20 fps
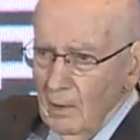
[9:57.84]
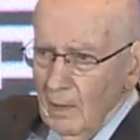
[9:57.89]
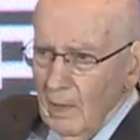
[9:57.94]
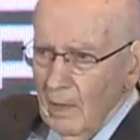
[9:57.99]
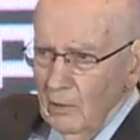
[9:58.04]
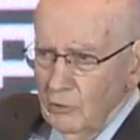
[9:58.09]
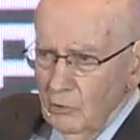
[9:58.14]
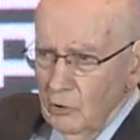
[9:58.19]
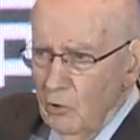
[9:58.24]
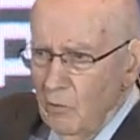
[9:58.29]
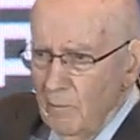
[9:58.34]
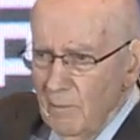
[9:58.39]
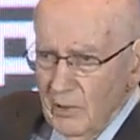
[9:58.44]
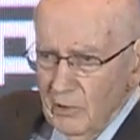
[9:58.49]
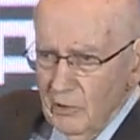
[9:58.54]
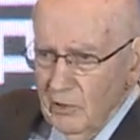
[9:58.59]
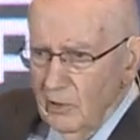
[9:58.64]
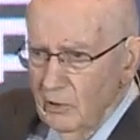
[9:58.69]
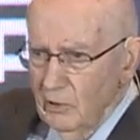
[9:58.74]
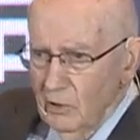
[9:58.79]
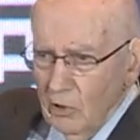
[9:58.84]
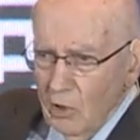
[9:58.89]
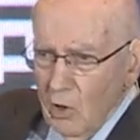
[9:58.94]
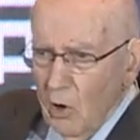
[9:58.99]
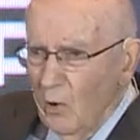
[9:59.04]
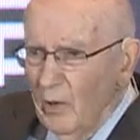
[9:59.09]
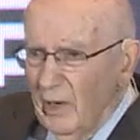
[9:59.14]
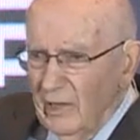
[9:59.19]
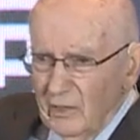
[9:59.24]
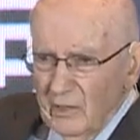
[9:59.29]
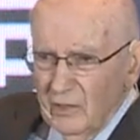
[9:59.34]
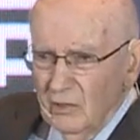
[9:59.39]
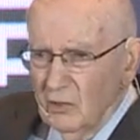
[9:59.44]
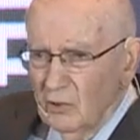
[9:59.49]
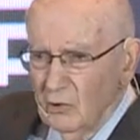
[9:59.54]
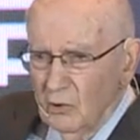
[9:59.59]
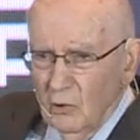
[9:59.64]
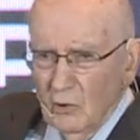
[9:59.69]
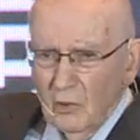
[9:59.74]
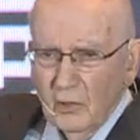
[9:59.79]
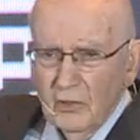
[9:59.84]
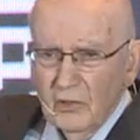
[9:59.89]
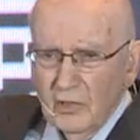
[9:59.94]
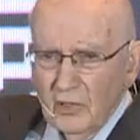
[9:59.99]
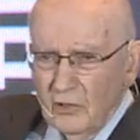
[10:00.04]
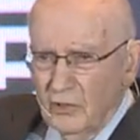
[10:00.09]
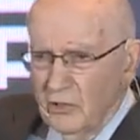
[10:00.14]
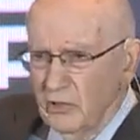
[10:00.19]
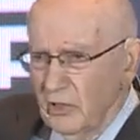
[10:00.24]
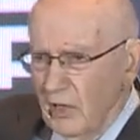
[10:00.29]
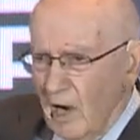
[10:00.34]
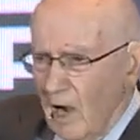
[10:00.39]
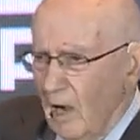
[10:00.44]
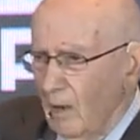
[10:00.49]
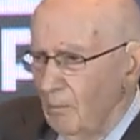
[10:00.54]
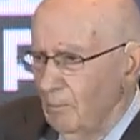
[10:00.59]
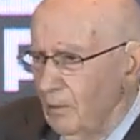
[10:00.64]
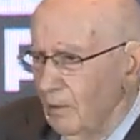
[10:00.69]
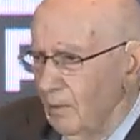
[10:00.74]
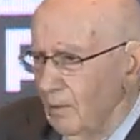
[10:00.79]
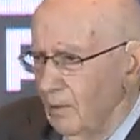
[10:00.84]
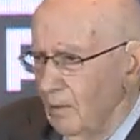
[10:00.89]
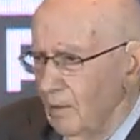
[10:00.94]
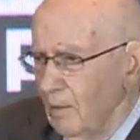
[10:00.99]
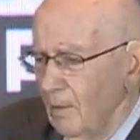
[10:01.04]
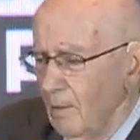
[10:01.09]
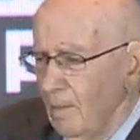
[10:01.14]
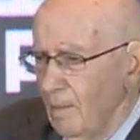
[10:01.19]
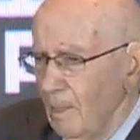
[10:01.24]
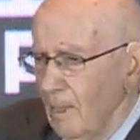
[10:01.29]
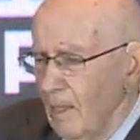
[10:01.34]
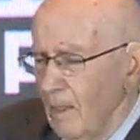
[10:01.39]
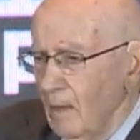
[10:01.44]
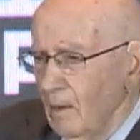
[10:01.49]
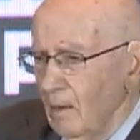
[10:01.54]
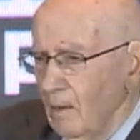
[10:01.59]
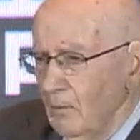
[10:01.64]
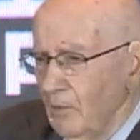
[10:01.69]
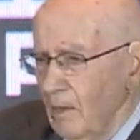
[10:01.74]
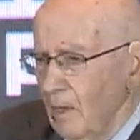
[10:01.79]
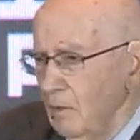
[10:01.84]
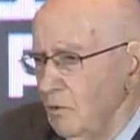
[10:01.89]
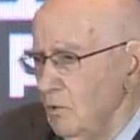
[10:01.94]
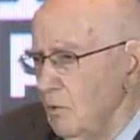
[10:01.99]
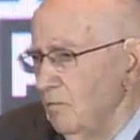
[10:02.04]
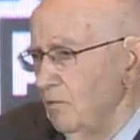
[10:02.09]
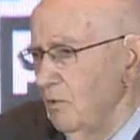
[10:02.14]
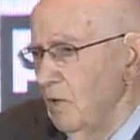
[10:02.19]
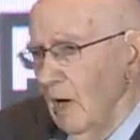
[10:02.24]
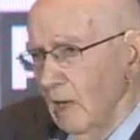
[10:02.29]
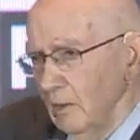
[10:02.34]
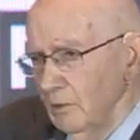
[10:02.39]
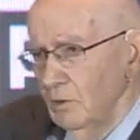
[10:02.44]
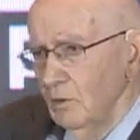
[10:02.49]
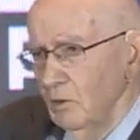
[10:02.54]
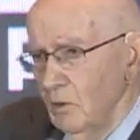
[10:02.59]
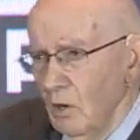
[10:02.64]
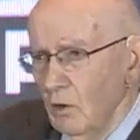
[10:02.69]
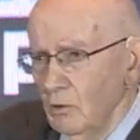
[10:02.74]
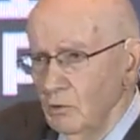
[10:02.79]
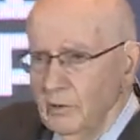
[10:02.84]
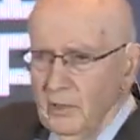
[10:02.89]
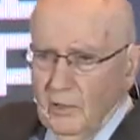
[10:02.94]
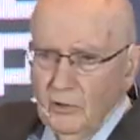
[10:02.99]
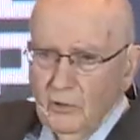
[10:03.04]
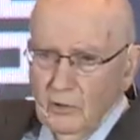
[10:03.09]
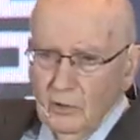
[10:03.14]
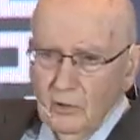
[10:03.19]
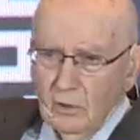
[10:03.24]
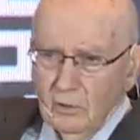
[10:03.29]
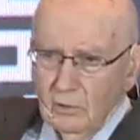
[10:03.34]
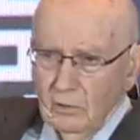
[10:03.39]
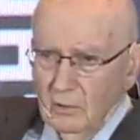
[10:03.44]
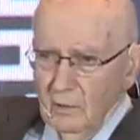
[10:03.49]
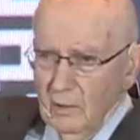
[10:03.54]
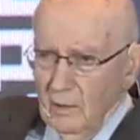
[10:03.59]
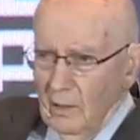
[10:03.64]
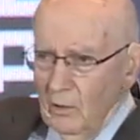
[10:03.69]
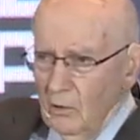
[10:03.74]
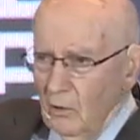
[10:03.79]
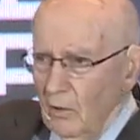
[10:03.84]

are too busy to go into stores and shop, then you've got to go digital and